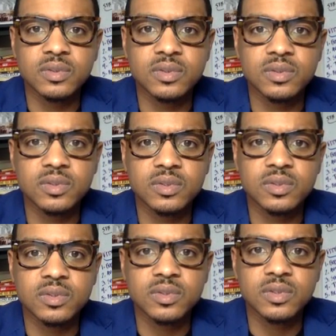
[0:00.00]

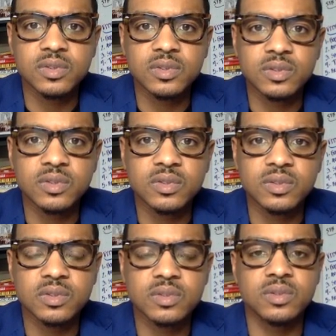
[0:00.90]

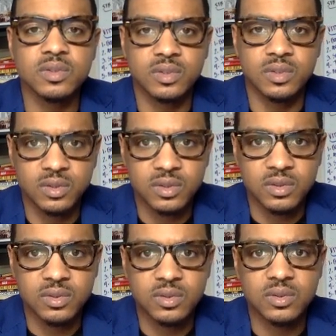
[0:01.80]

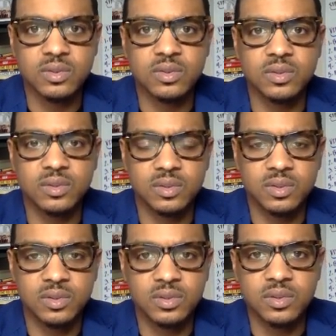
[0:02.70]

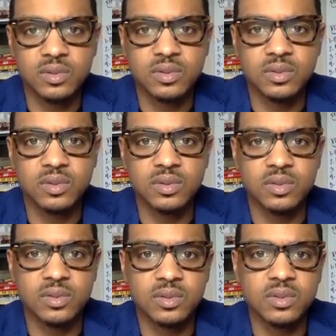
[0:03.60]

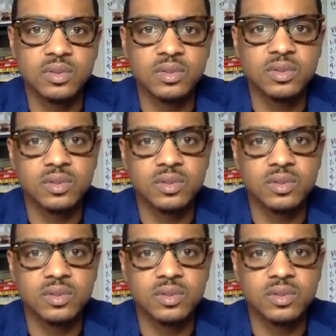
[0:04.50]
(silent)